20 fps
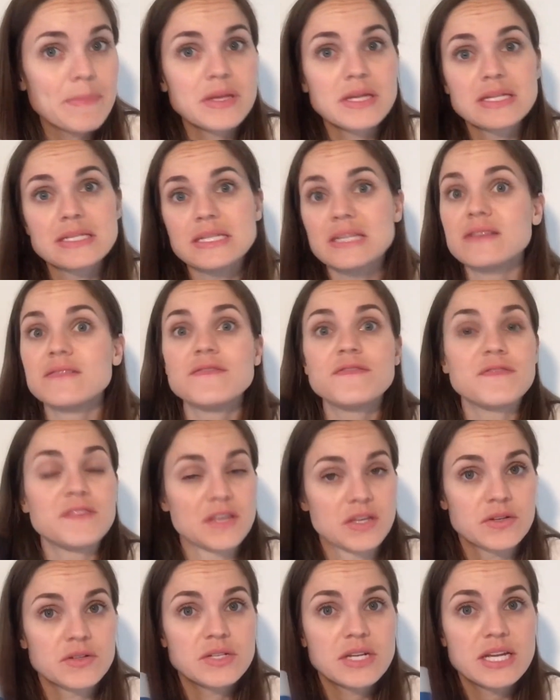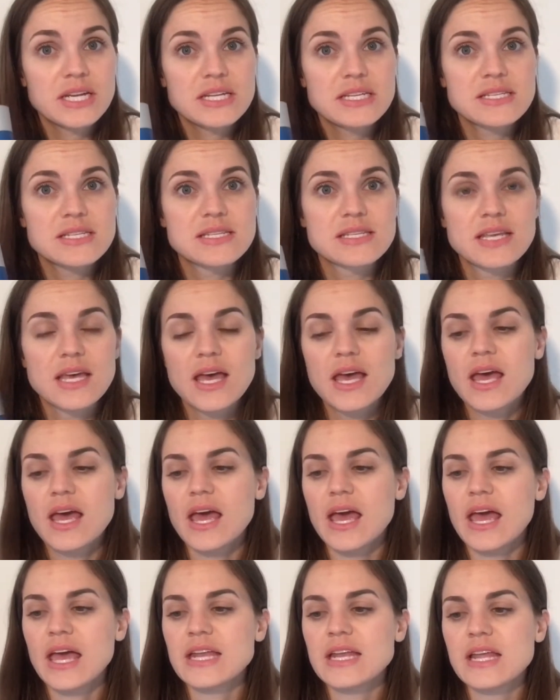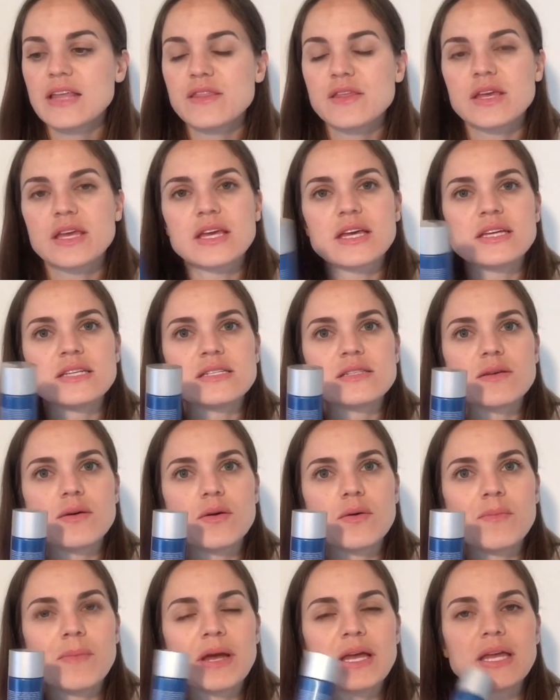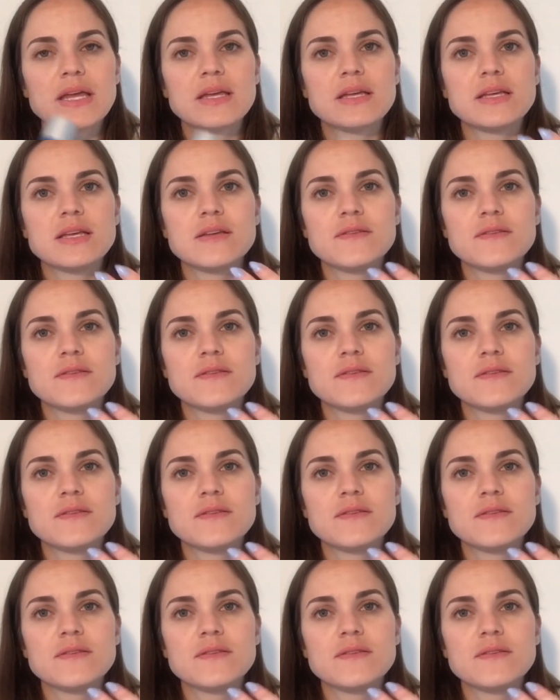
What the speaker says: but it did feel nice. And I think as my